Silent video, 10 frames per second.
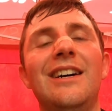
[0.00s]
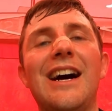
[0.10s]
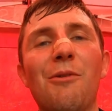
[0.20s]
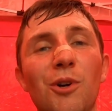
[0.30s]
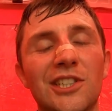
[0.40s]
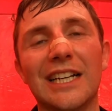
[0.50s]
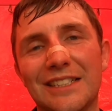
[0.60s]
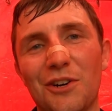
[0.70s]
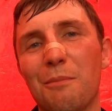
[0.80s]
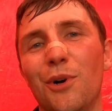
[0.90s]
I wish I had
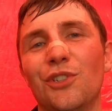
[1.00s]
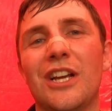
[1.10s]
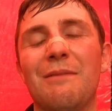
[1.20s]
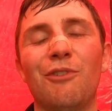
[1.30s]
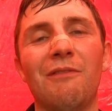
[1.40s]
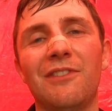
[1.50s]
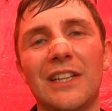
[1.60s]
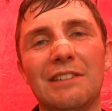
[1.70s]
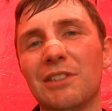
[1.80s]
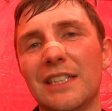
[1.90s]
an onboard camera on for
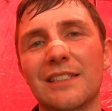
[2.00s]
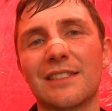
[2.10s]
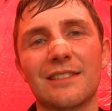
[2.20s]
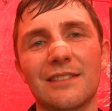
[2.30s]
that race.